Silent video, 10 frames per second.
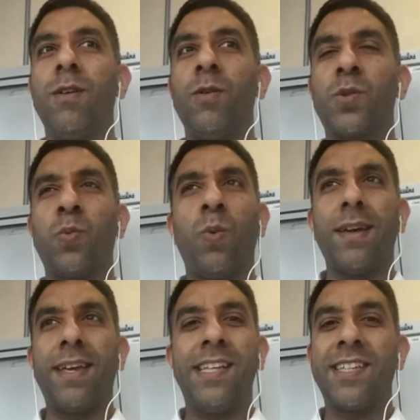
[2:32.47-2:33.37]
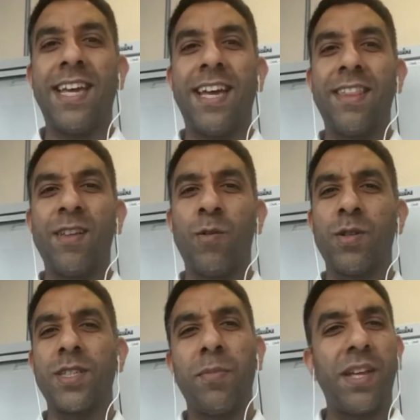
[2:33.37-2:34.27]
just working together or
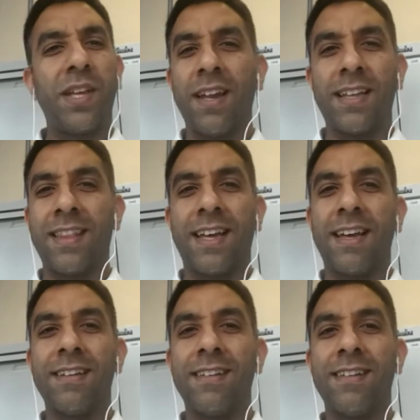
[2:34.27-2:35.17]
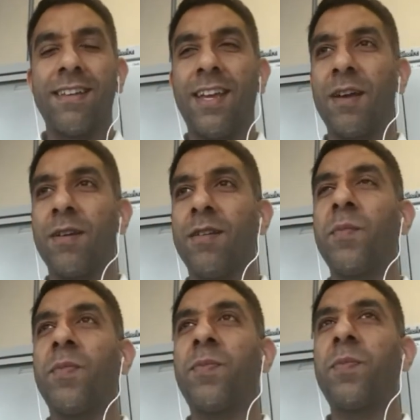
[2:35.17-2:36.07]
something like that. You
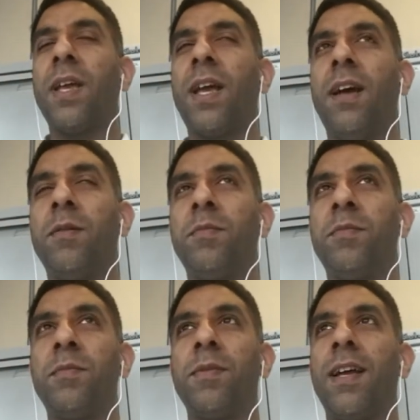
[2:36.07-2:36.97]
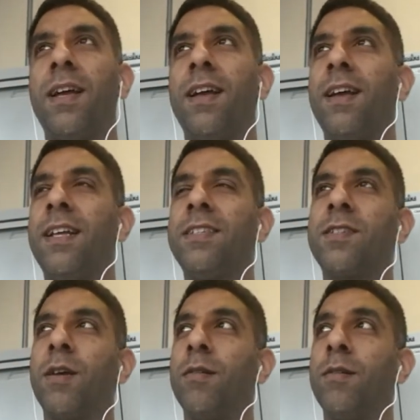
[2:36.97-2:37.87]
know, and
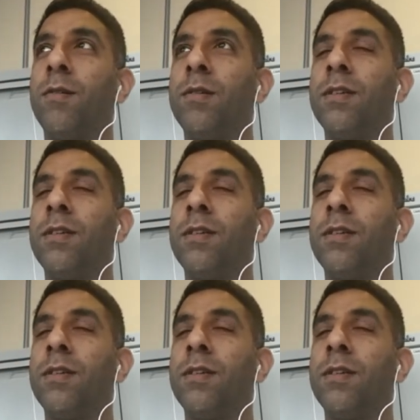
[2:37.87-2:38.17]
so